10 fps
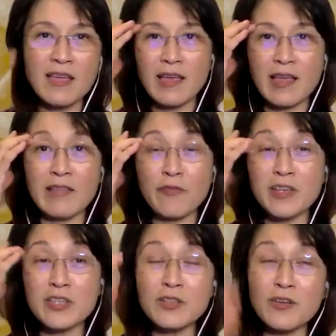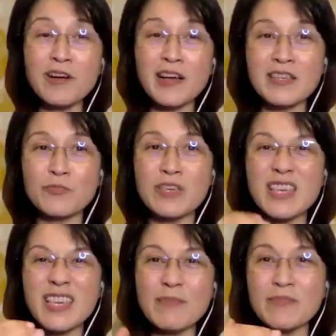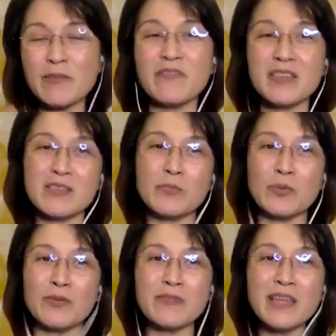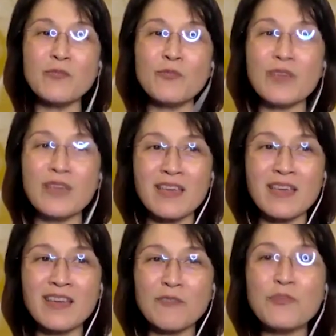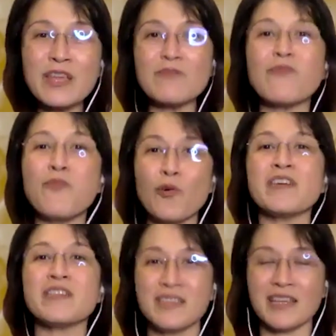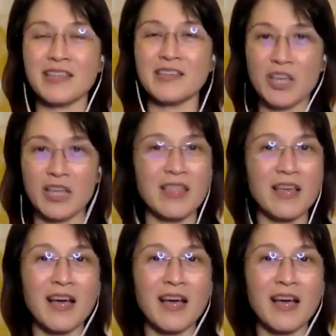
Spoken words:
And for as long as we keep them visible, then we reinforce that agenda.